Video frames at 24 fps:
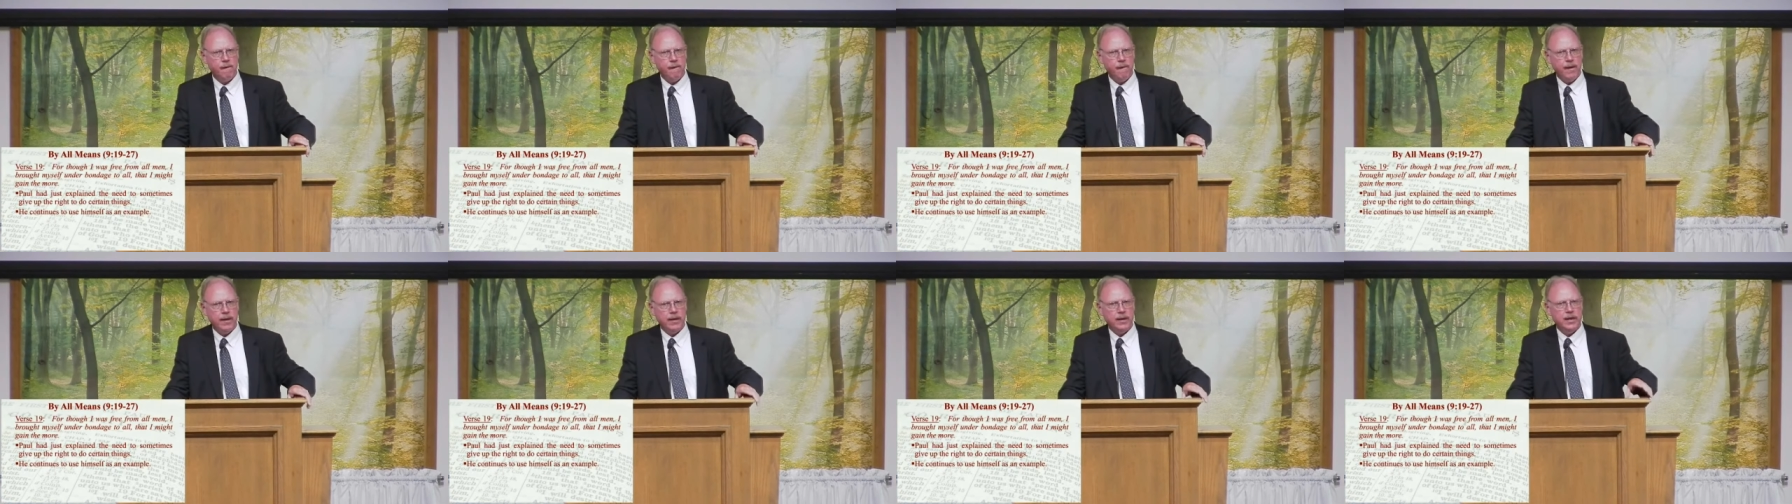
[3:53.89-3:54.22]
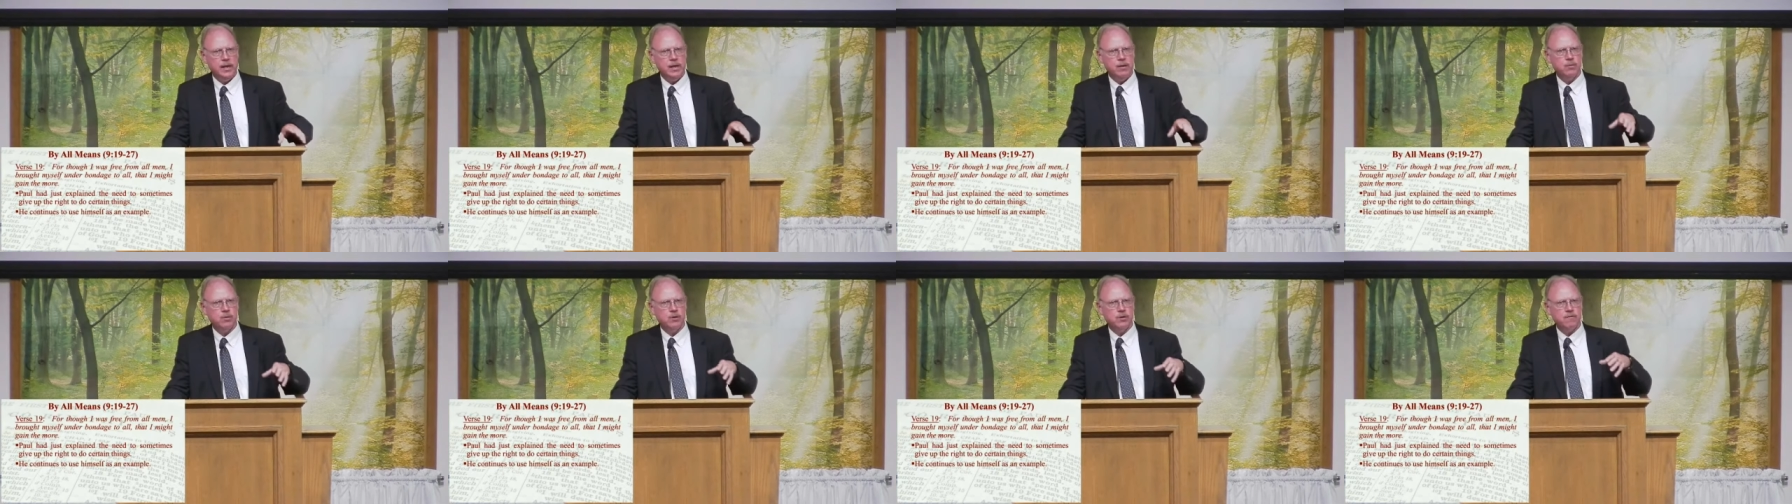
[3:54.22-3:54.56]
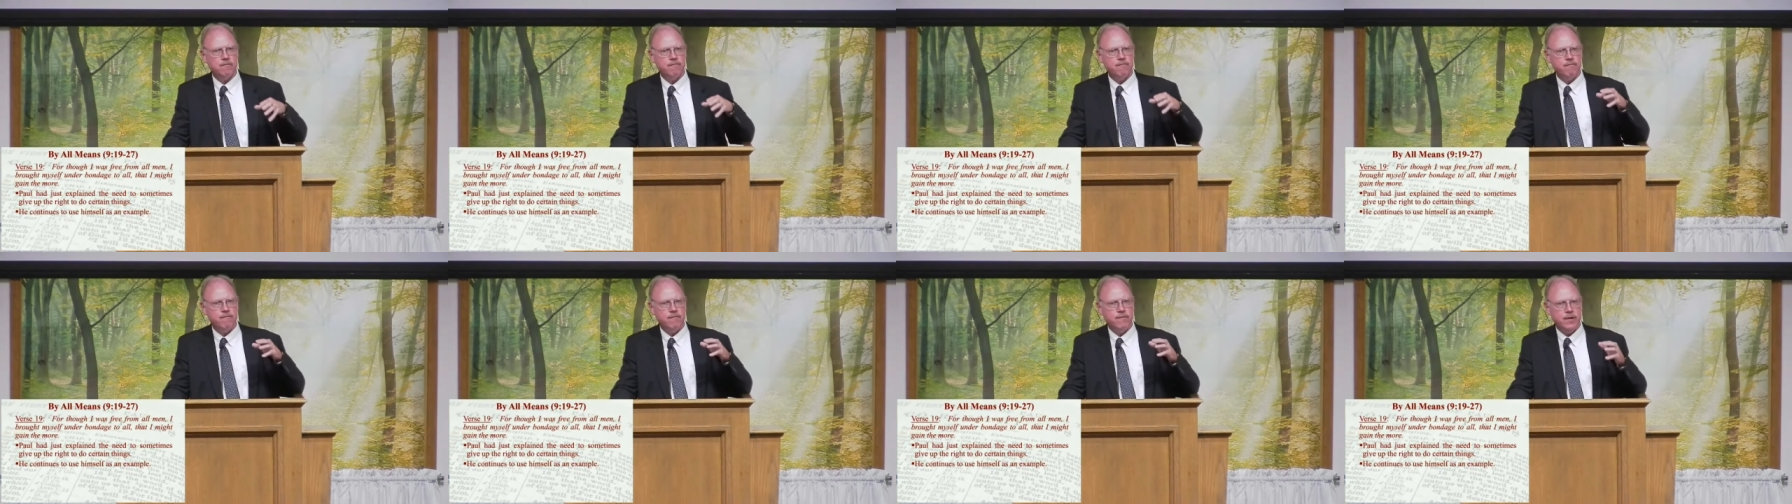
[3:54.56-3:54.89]
and he was
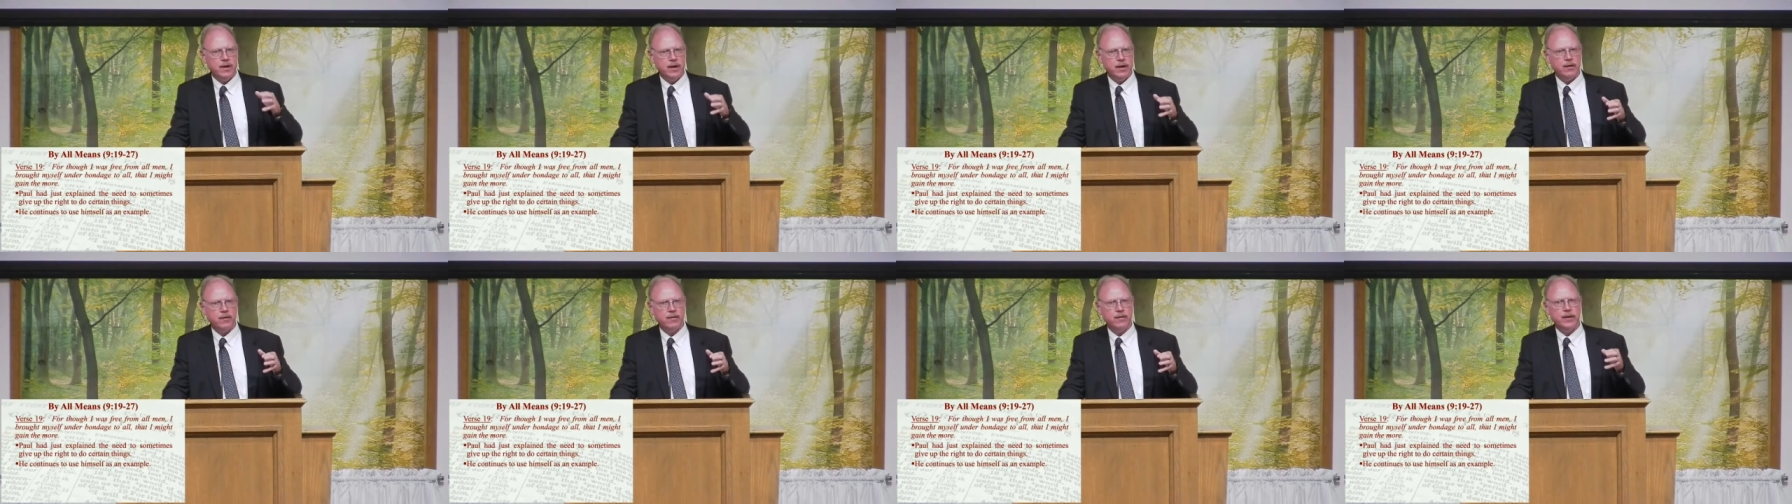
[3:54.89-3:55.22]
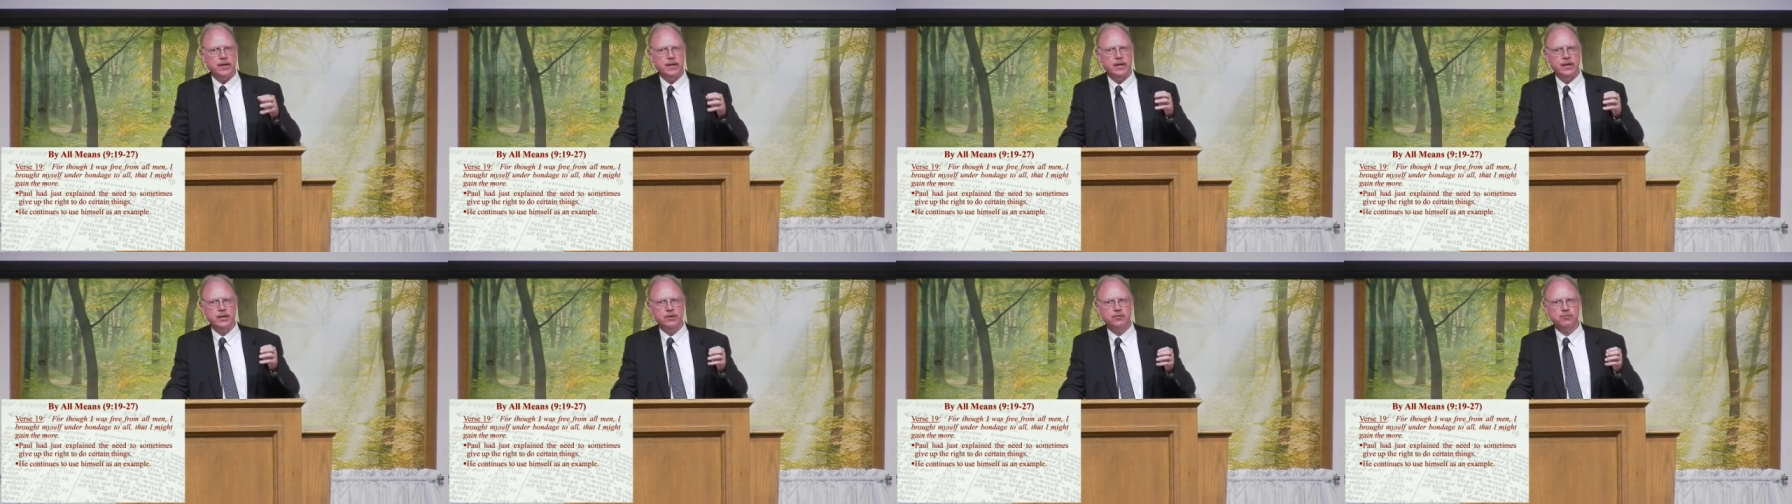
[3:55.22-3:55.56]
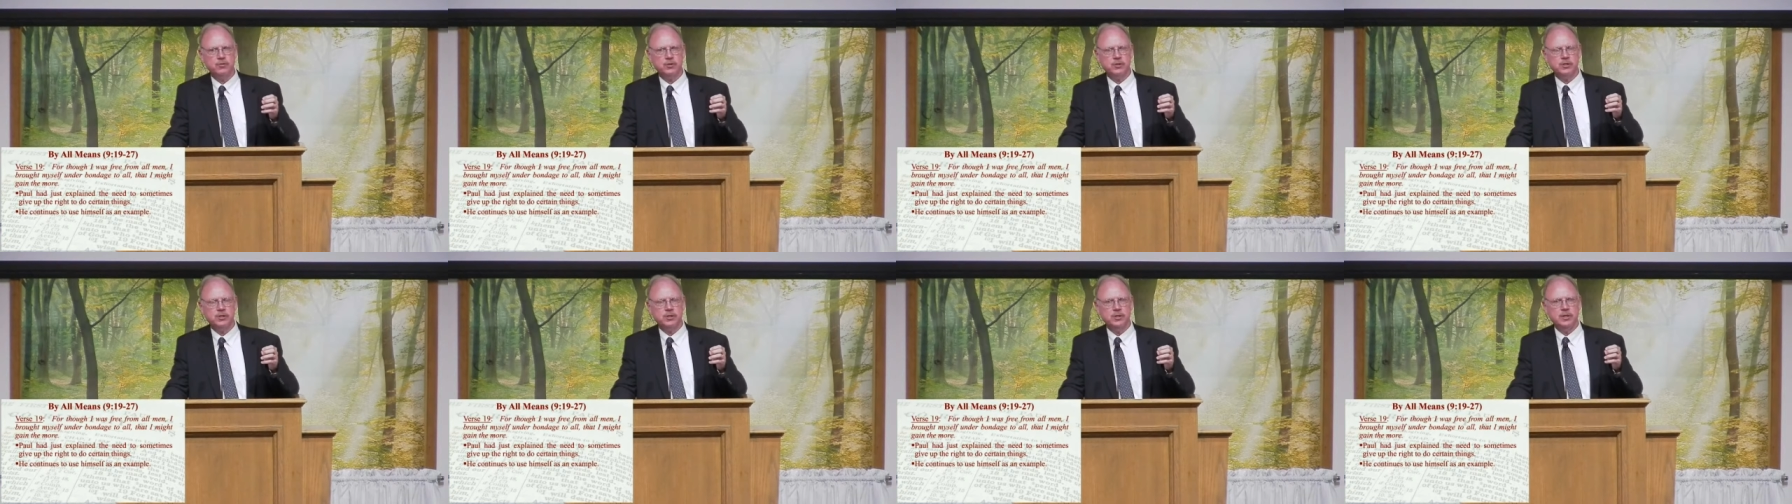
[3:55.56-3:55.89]
very
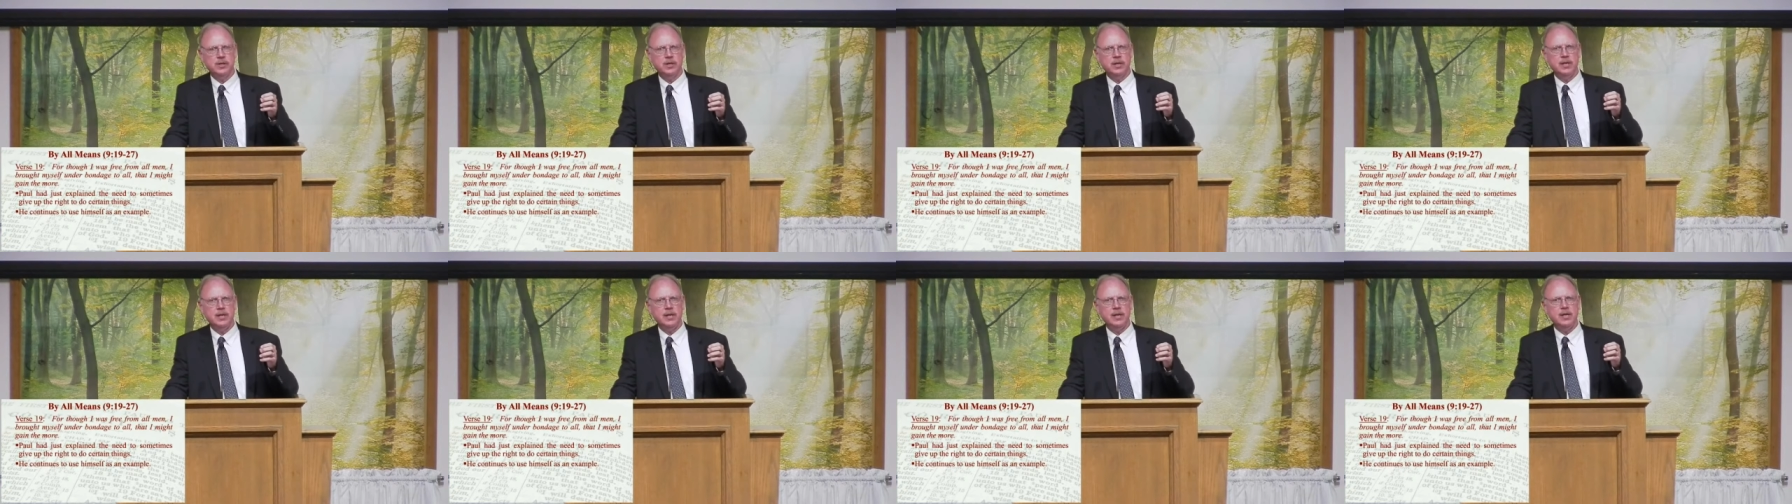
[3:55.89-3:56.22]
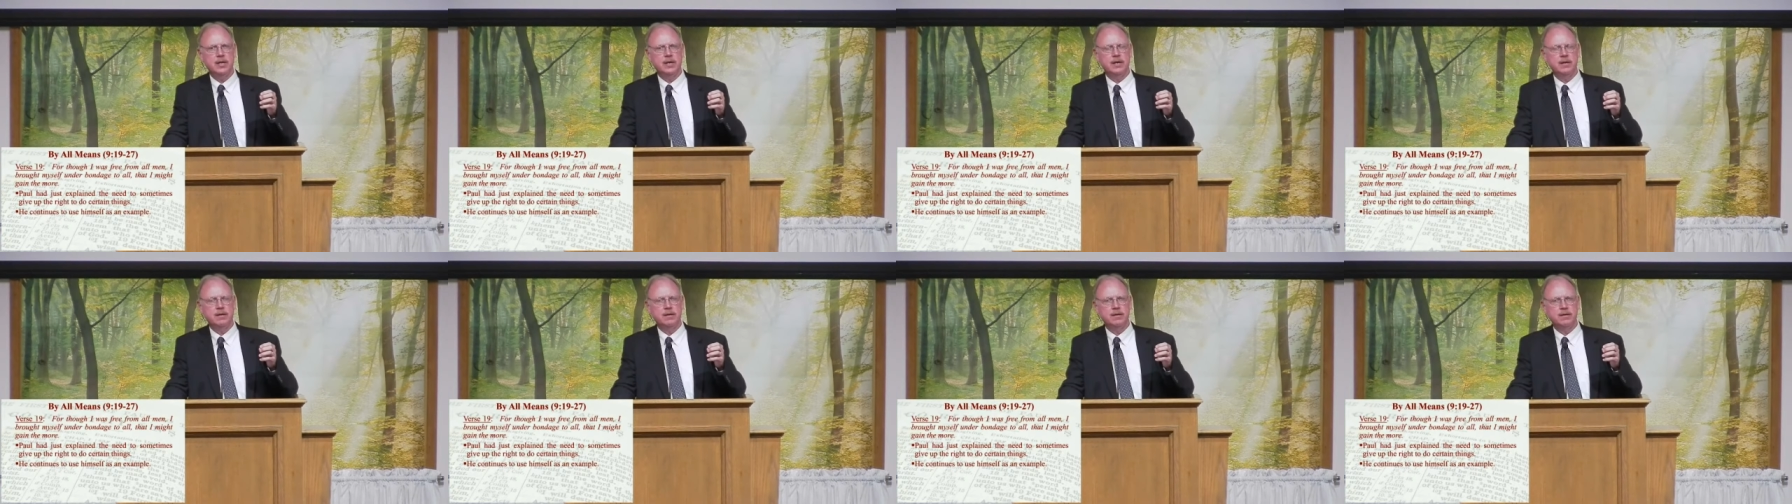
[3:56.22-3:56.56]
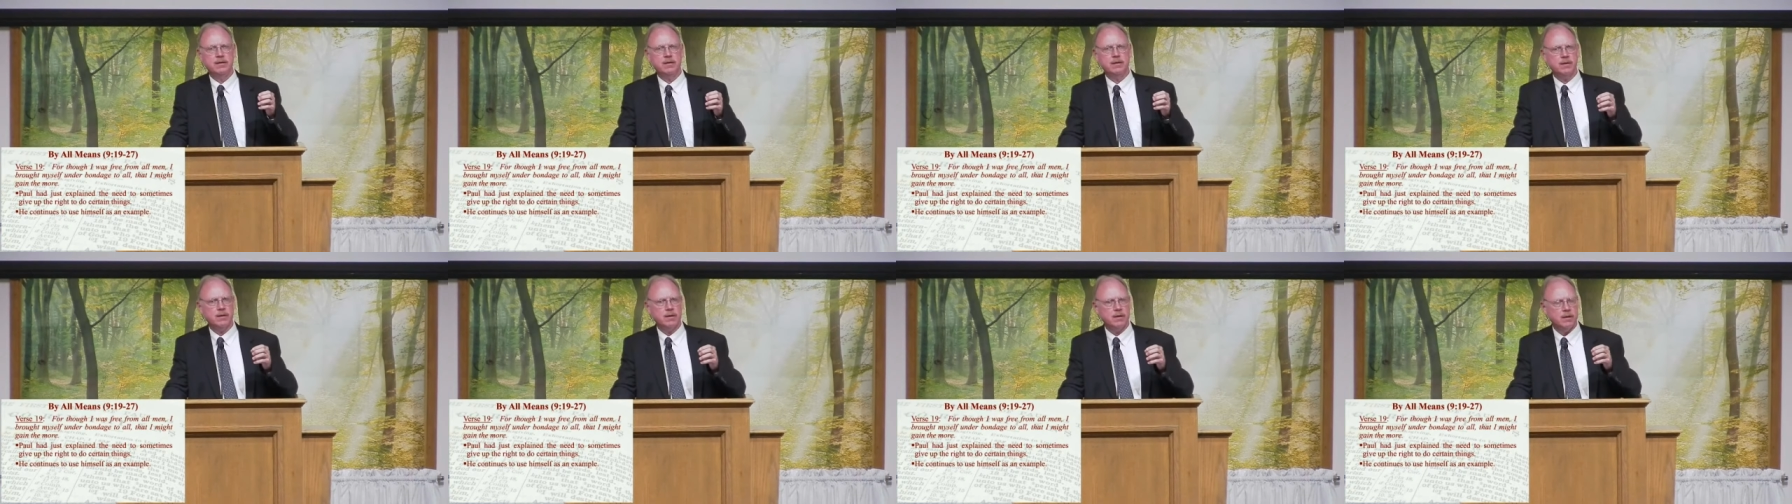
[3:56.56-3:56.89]
interested in